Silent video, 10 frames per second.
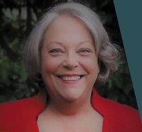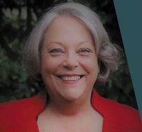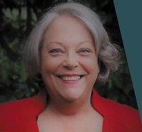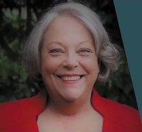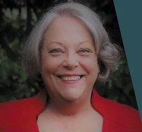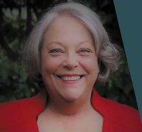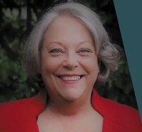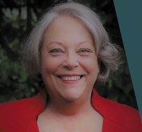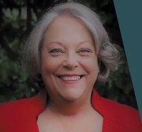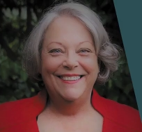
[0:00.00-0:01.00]

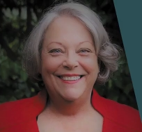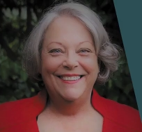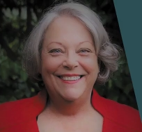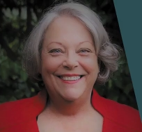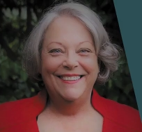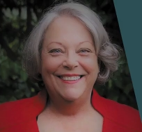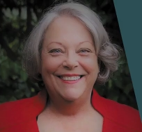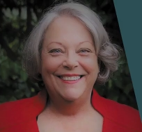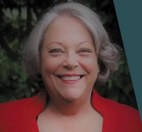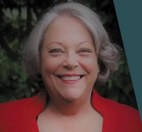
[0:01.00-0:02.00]

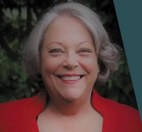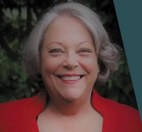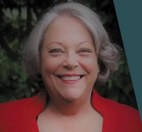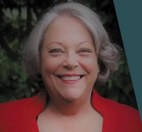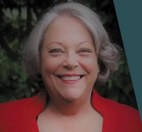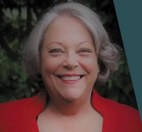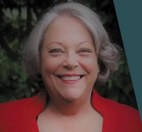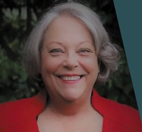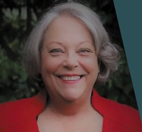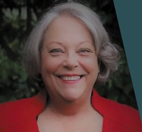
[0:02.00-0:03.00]

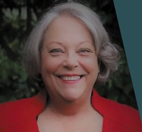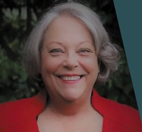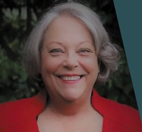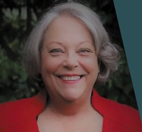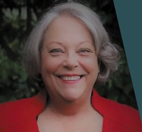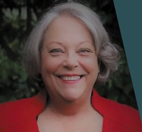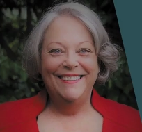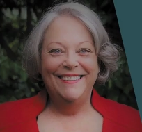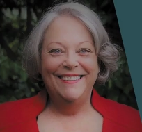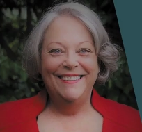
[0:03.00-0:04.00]

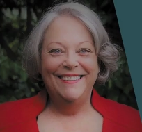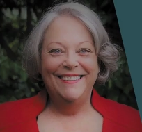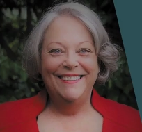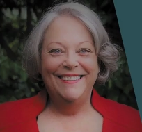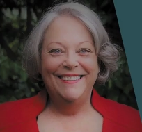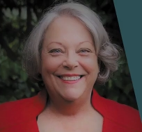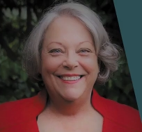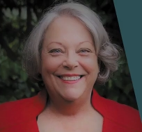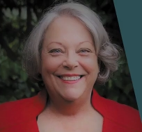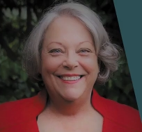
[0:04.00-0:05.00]

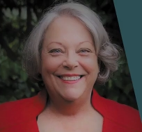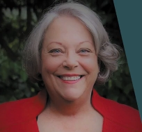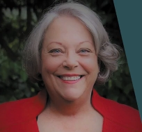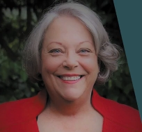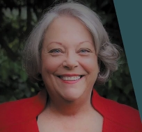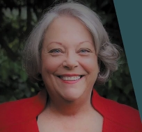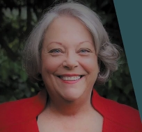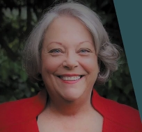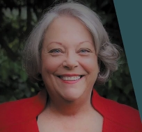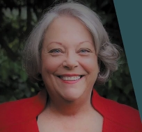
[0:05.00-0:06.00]

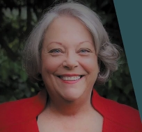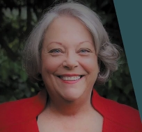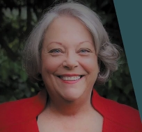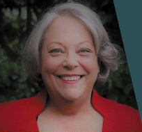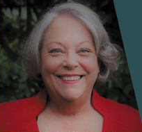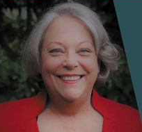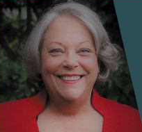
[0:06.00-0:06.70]
This is a still picture; no speech is visible.